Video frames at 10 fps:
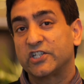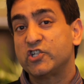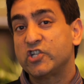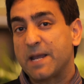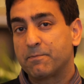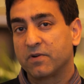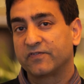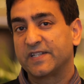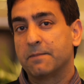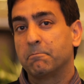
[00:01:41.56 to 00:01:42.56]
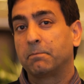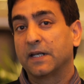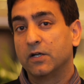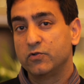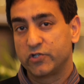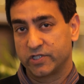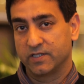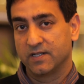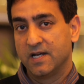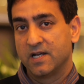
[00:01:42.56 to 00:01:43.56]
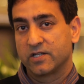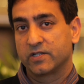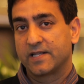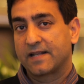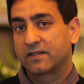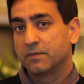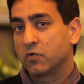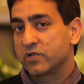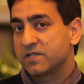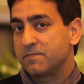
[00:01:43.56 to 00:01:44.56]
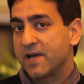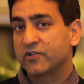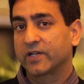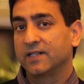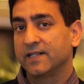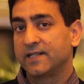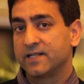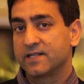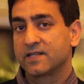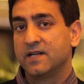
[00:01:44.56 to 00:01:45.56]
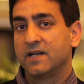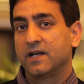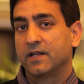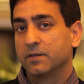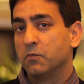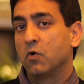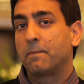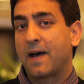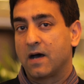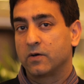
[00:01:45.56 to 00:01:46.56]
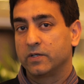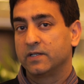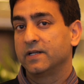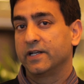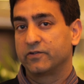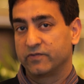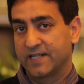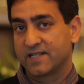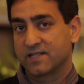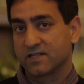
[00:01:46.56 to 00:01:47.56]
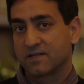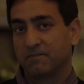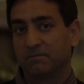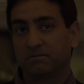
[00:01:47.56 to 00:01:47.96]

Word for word: the shape of the implosion so that the more symmetrical it is, the more power it releases.